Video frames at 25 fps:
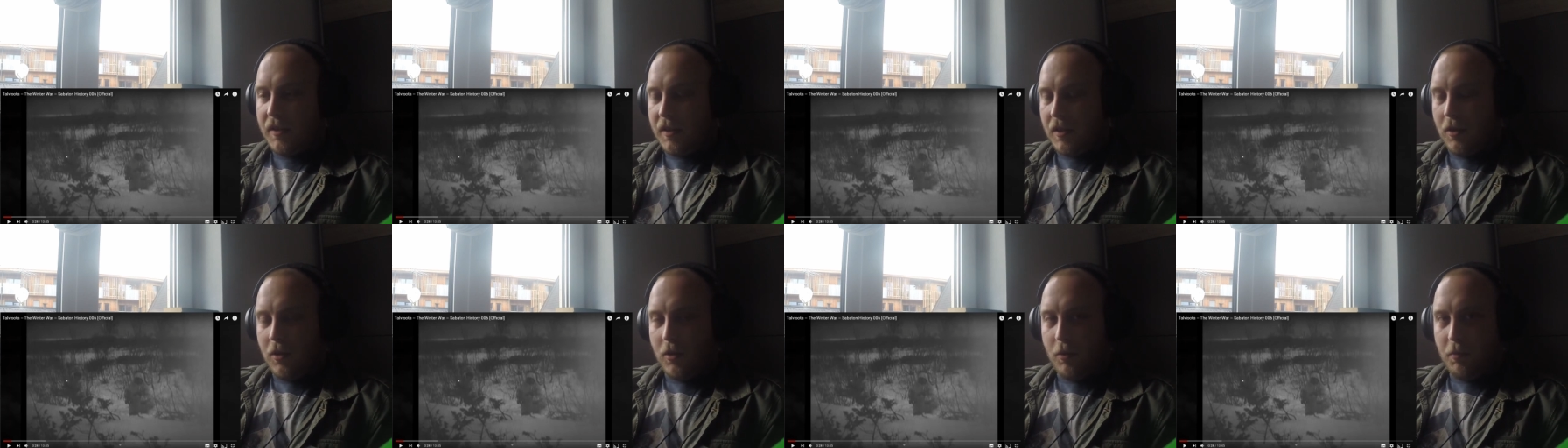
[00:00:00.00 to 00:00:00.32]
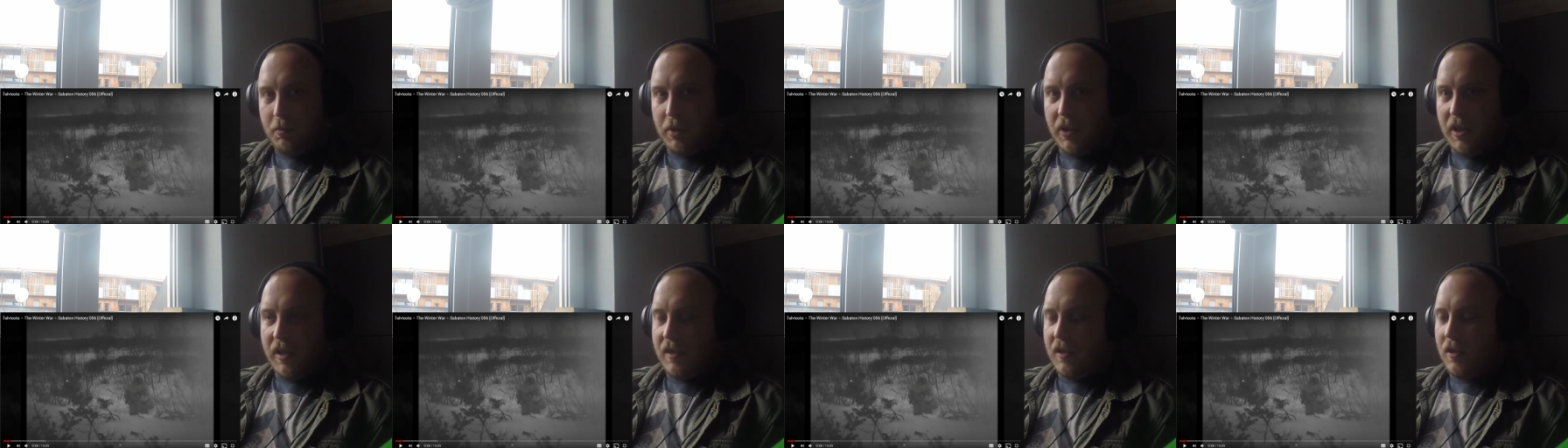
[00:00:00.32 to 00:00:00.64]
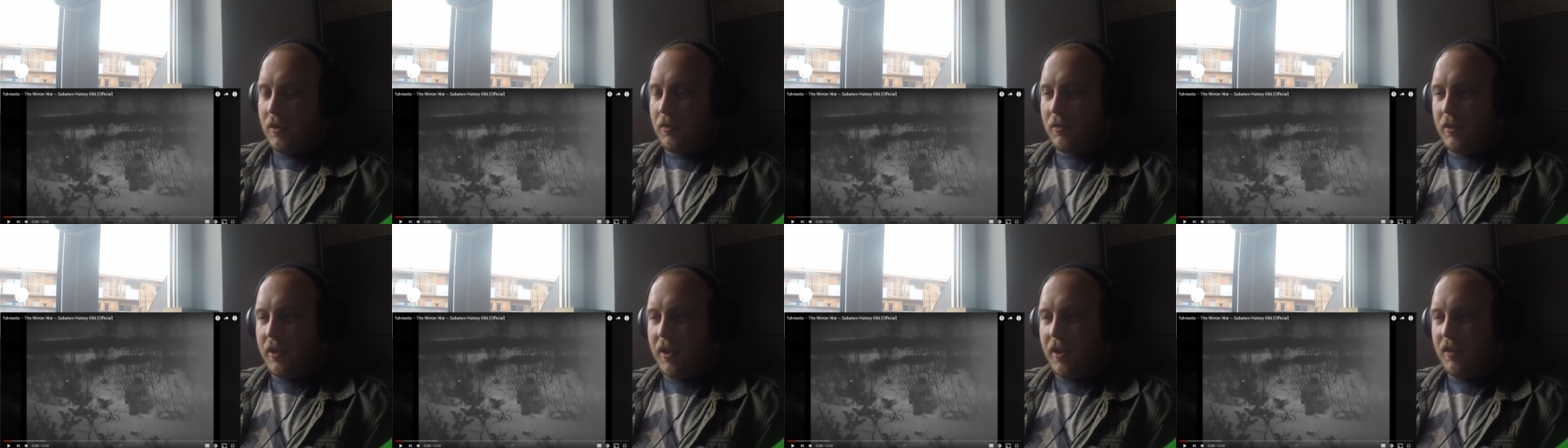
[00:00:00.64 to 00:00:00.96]
So please
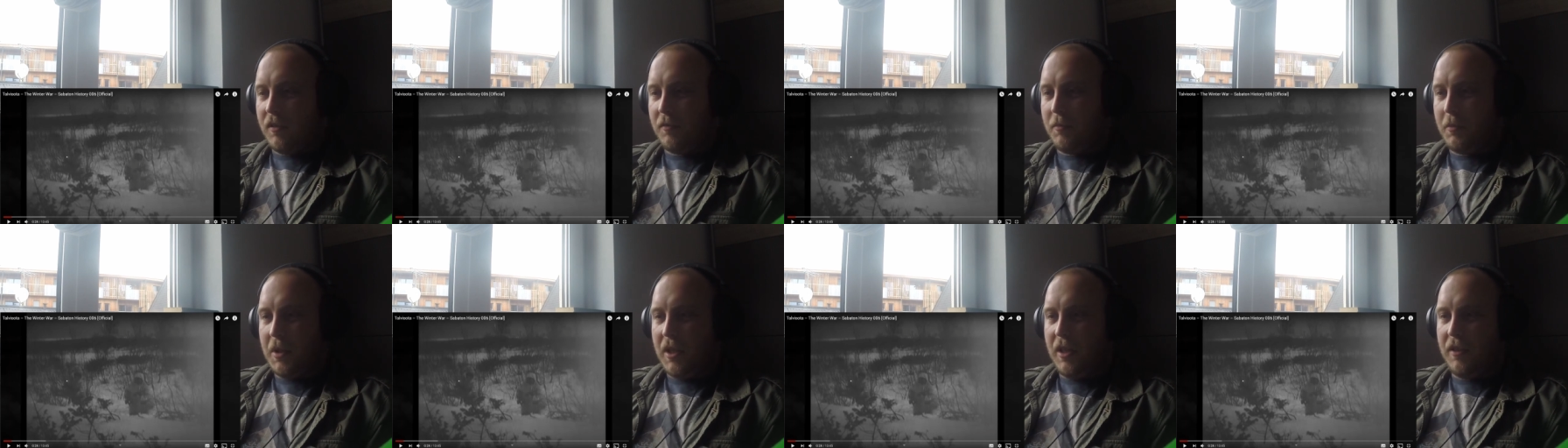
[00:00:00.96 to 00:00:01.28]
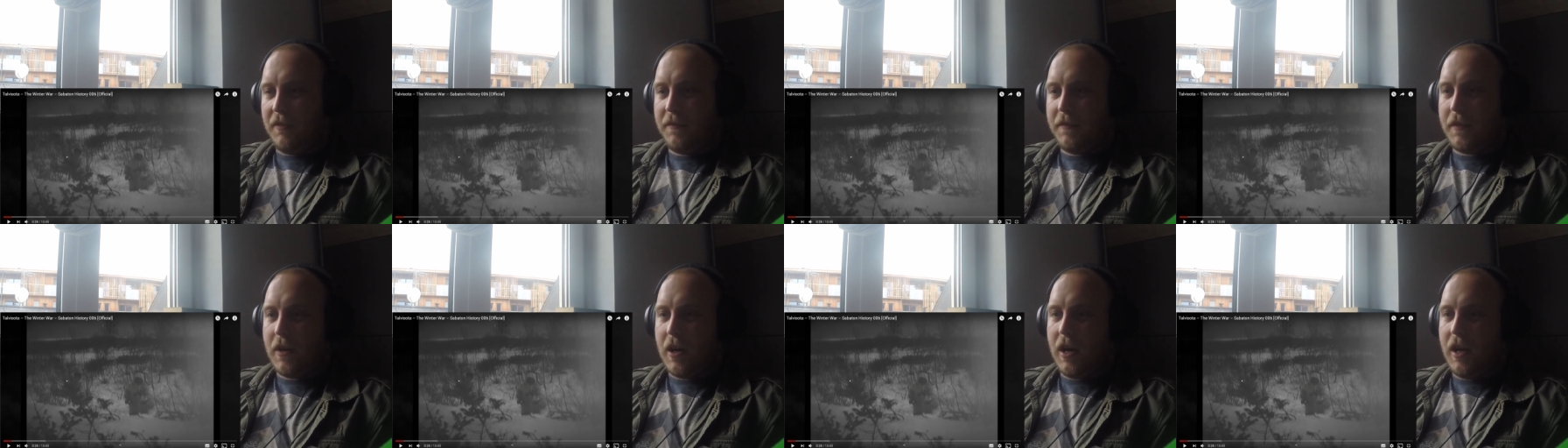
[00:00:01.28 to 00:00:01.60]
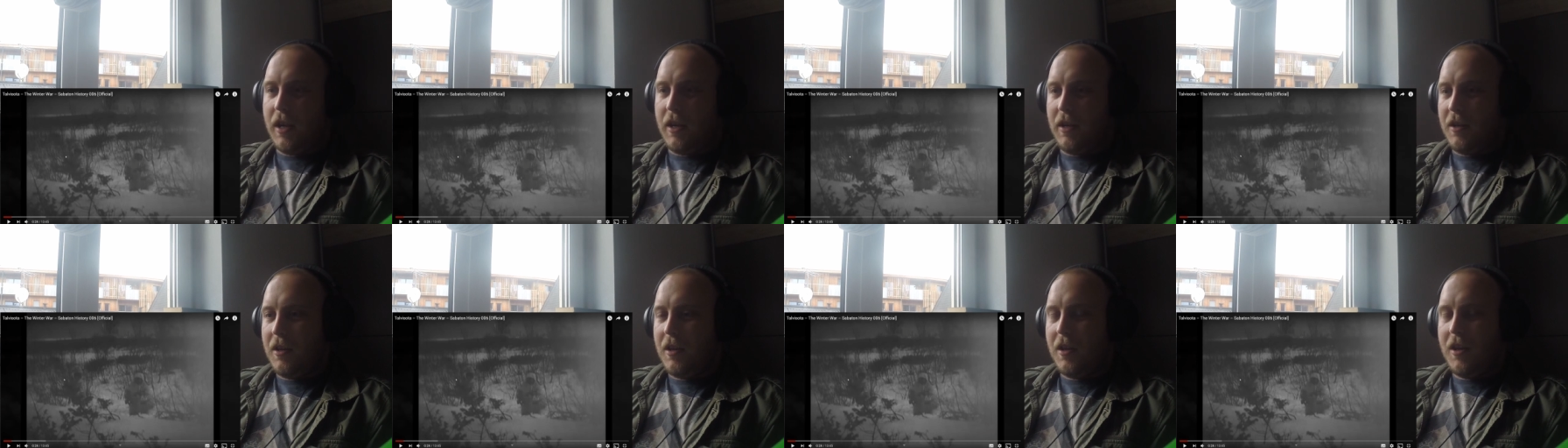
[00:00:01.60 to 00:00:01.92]
don't kill me if
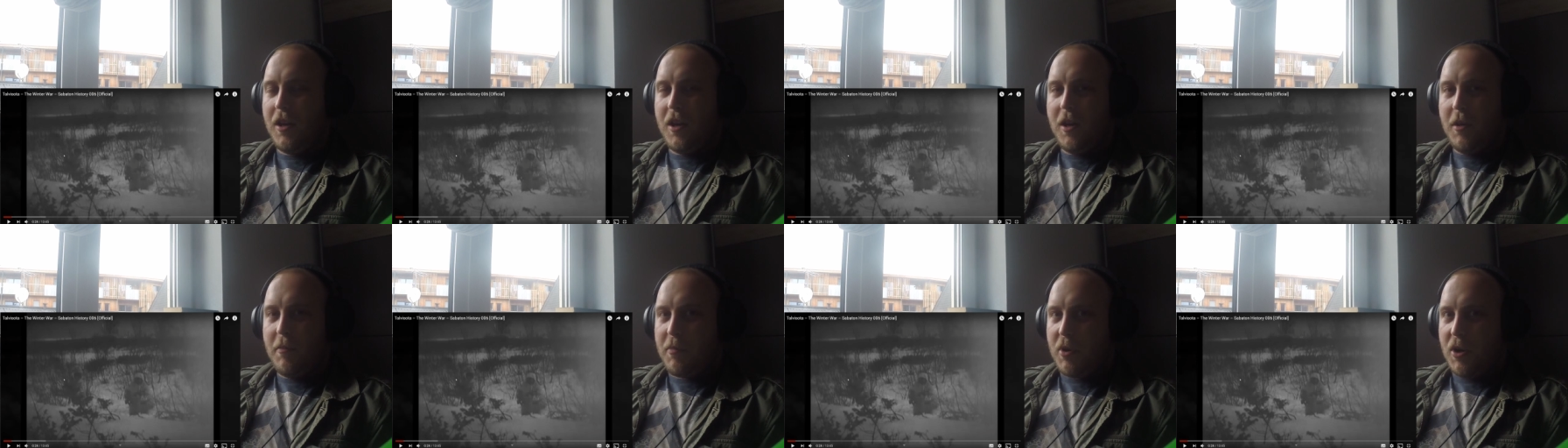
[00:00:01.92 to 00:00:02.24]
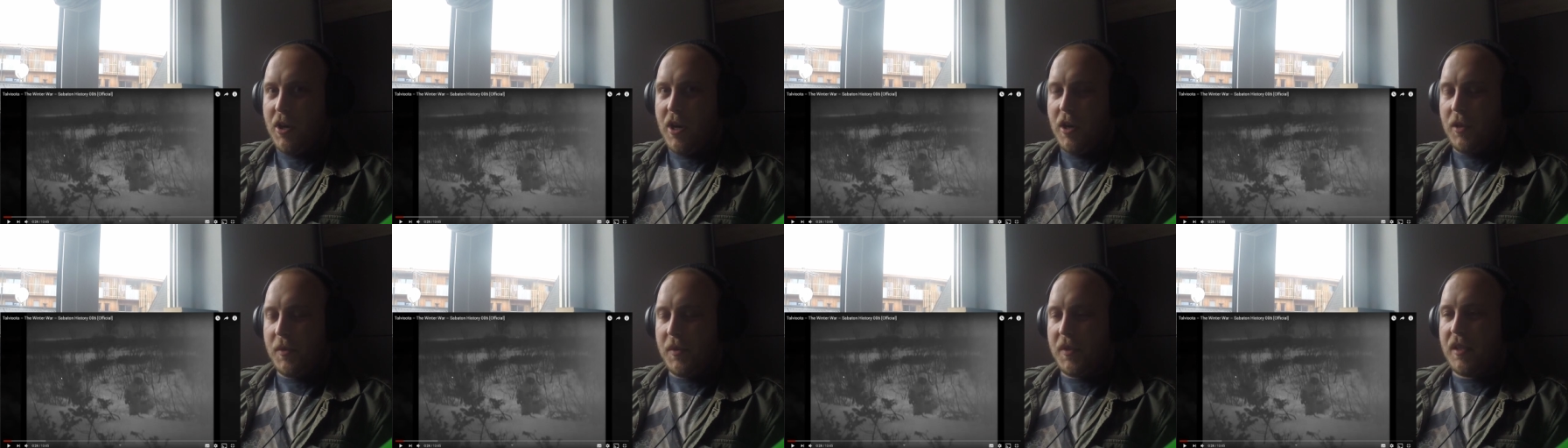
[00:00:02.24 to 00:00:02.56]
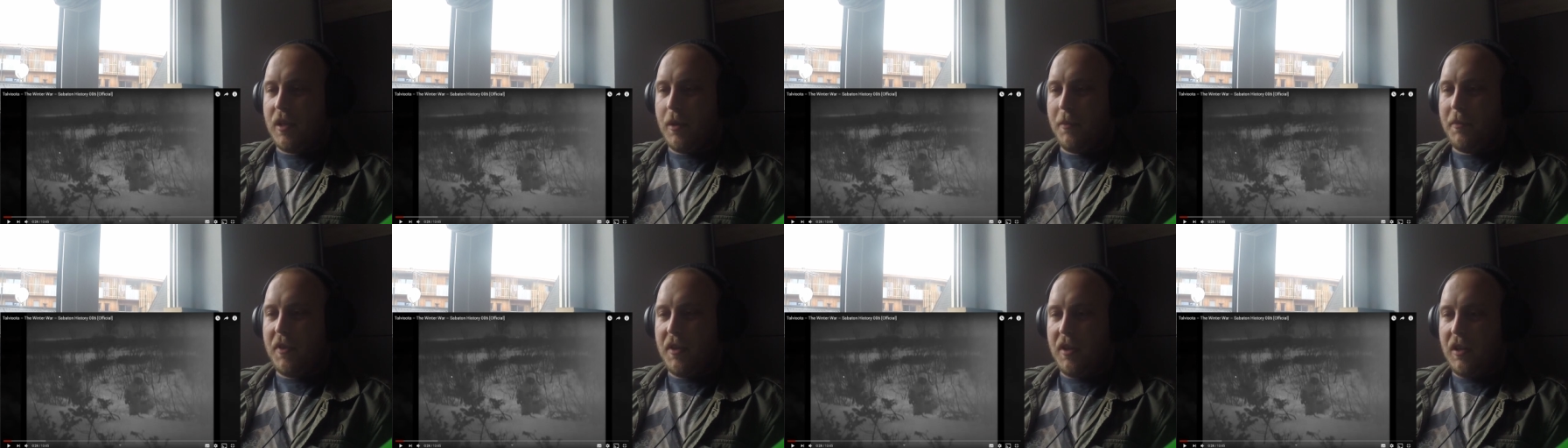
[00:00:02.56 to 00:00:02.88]
I pronounce
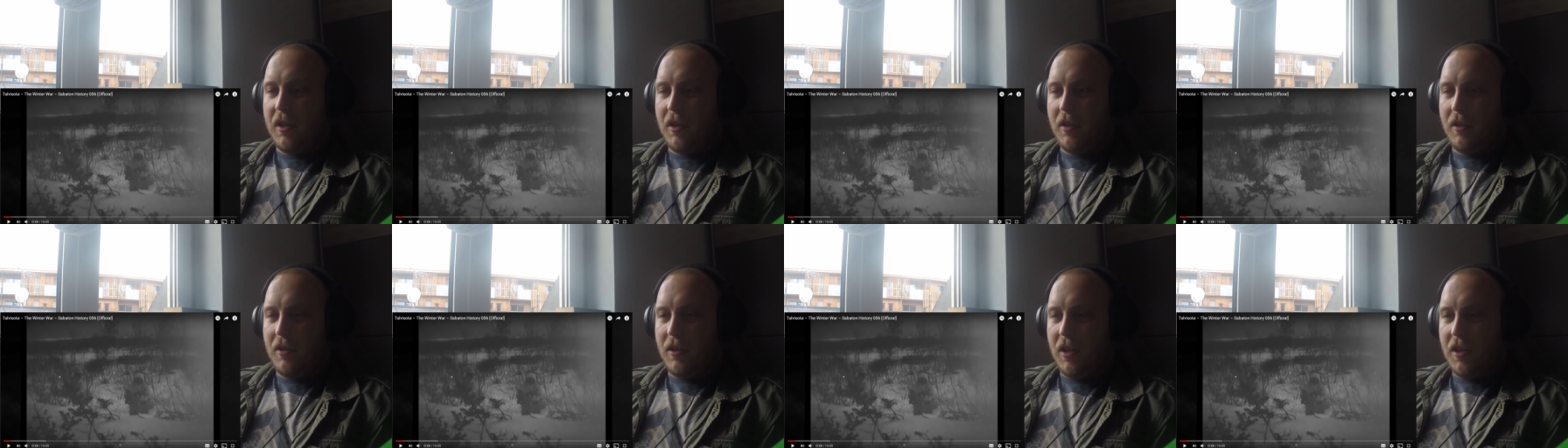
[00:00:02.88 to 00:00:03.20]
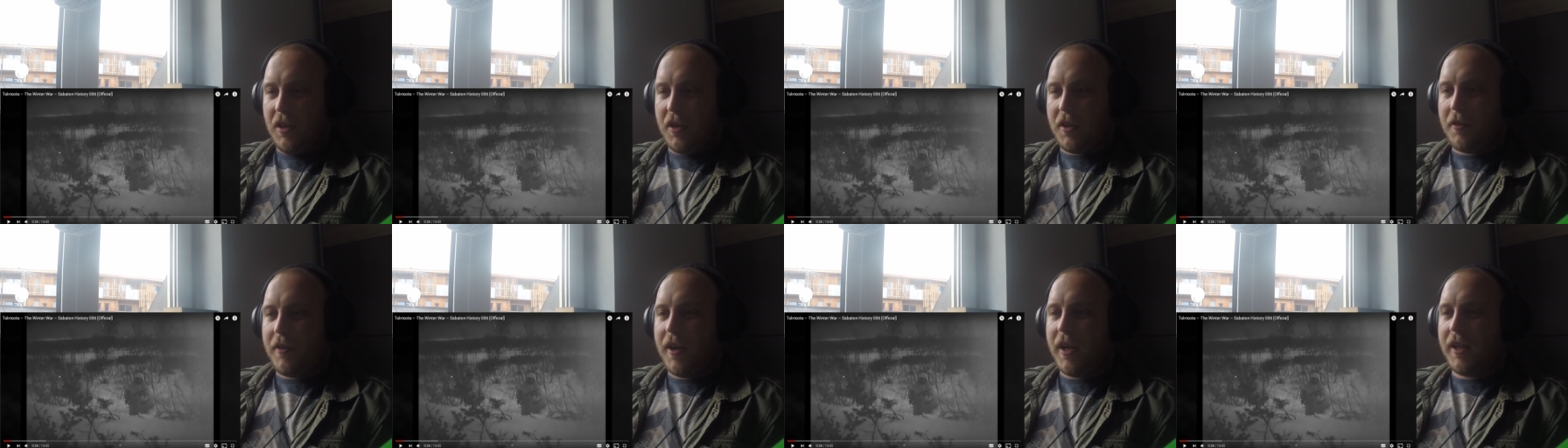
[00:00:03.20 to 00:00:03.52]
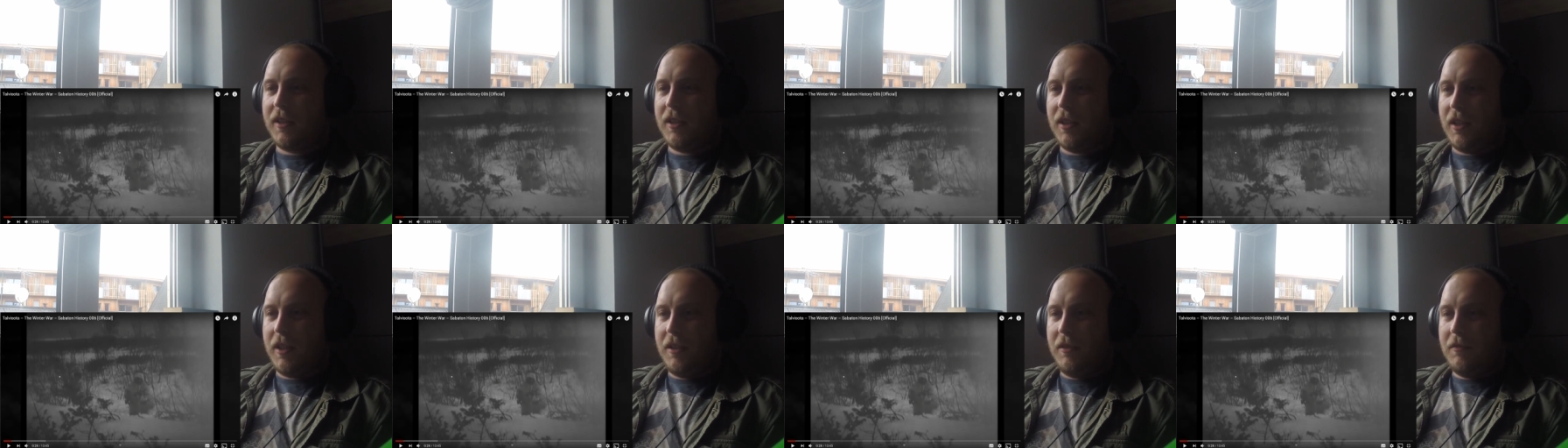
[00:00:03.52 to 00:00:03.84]
something
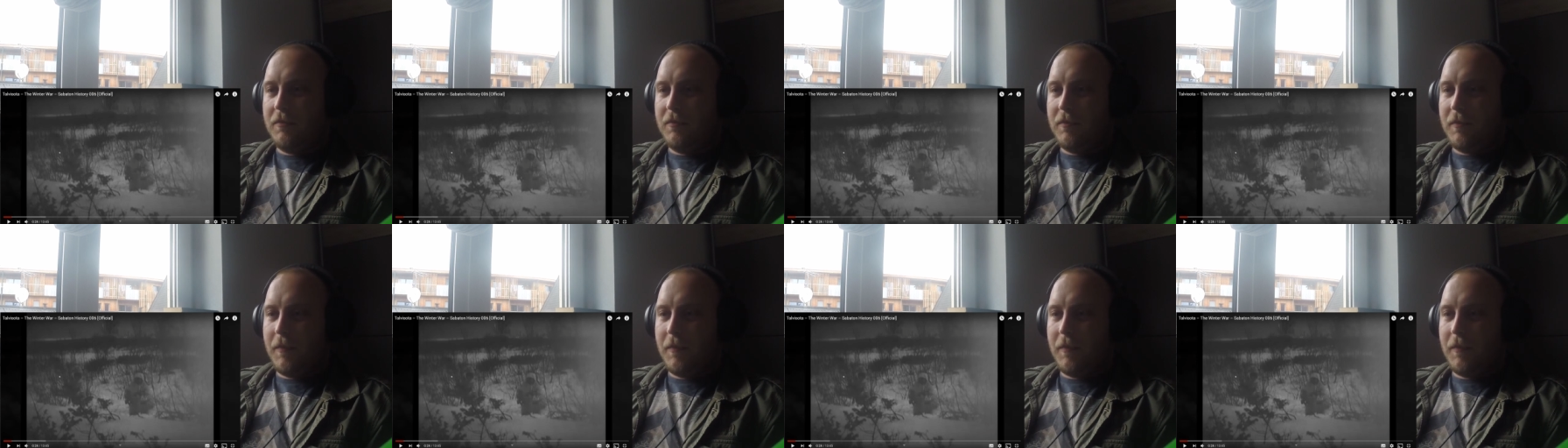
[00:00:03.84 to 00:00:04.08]
incorrectly.